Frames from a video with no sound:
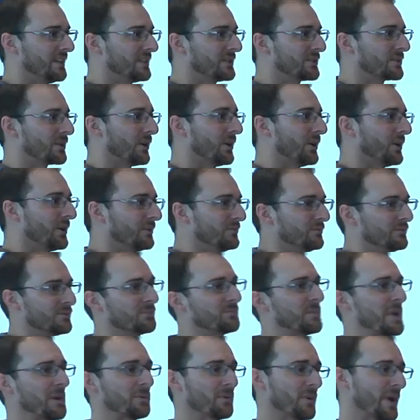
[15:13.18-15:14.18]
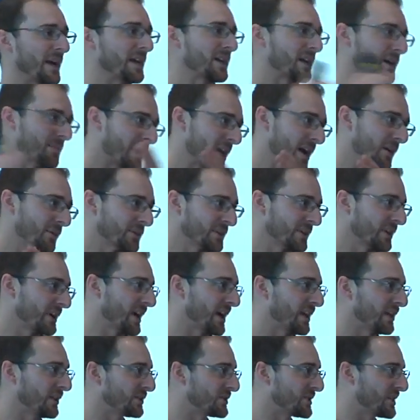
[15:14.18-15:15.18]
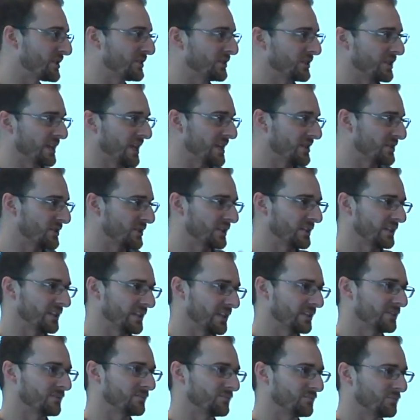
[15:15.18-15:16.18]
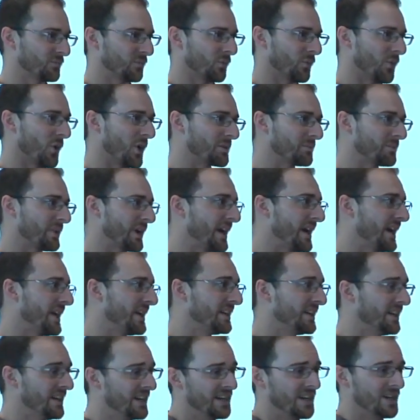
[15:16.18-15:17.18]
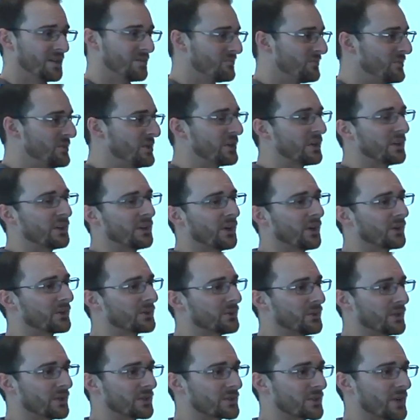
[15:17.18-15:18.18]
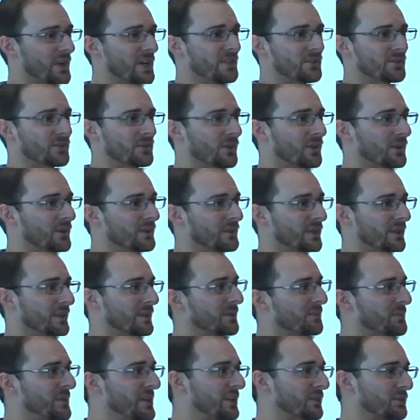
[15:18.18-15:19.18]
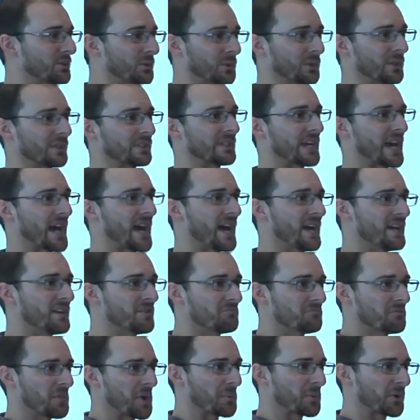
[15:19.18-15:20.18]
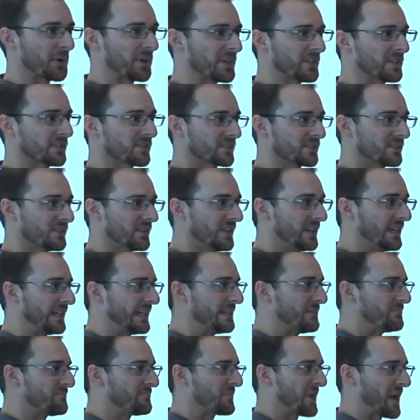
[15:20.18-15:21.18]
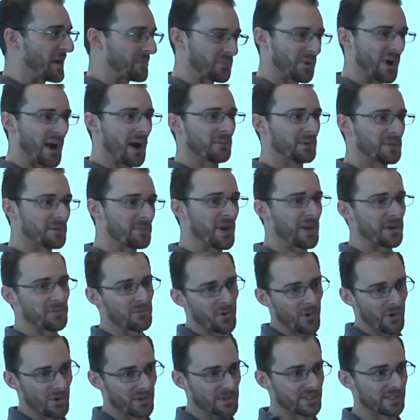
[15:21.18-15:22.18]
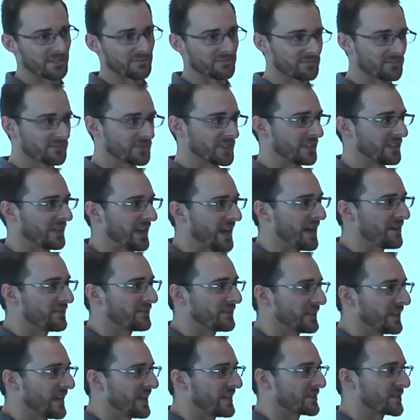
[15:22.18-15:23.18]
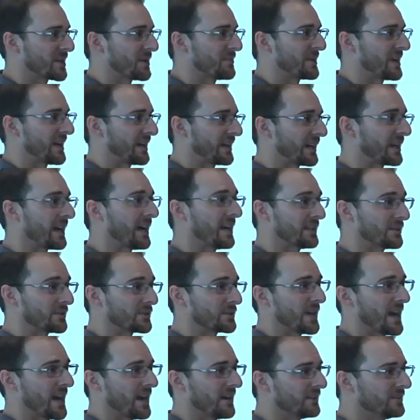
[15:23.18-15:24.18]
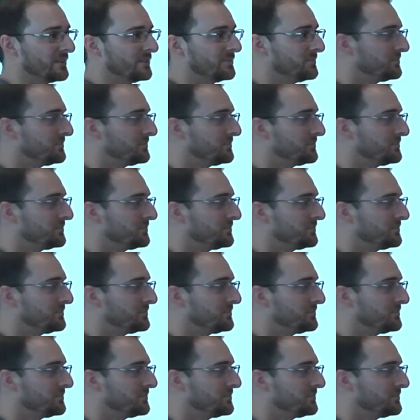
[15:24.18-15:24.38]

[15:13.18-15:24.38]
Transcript: So people might come out with a college education and get one pay. You could go to a trade school and learn to be a tool and die apprentice and probably make more than, than half the guys coming out of college now.